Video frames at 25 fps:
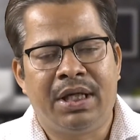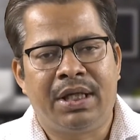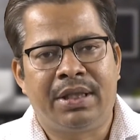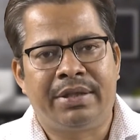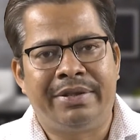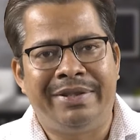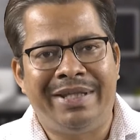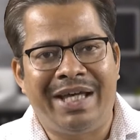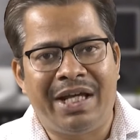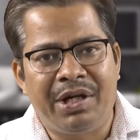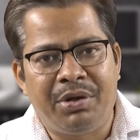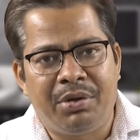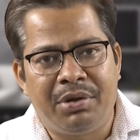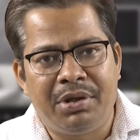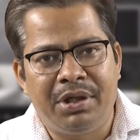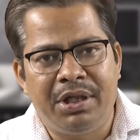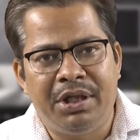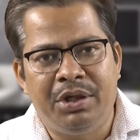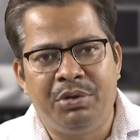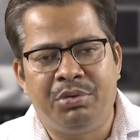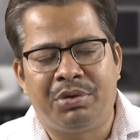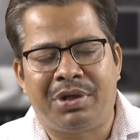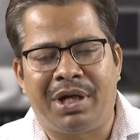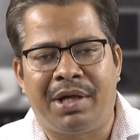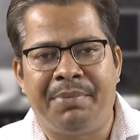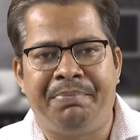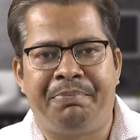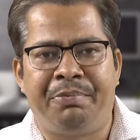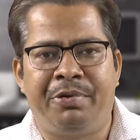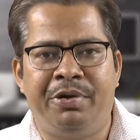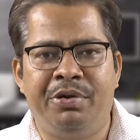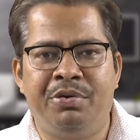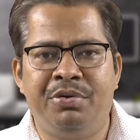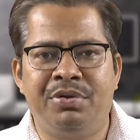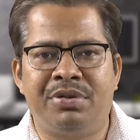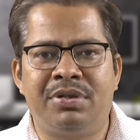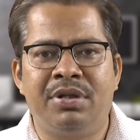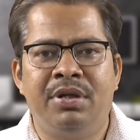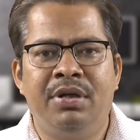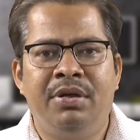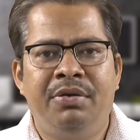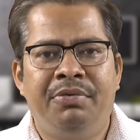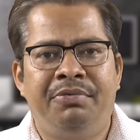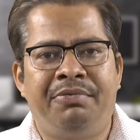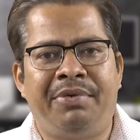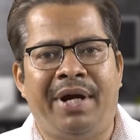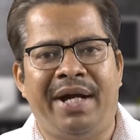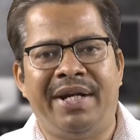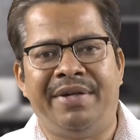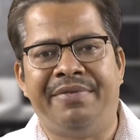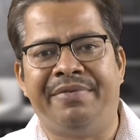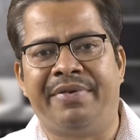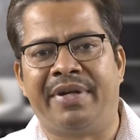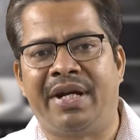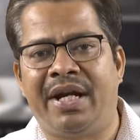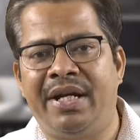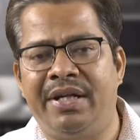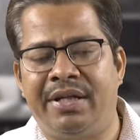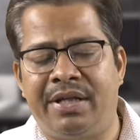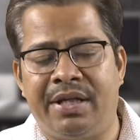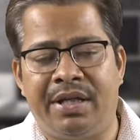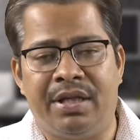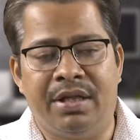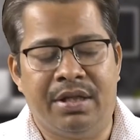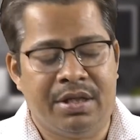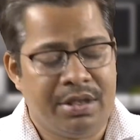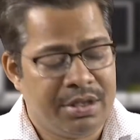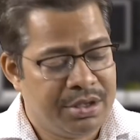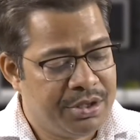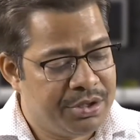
then only you can produce wide variety.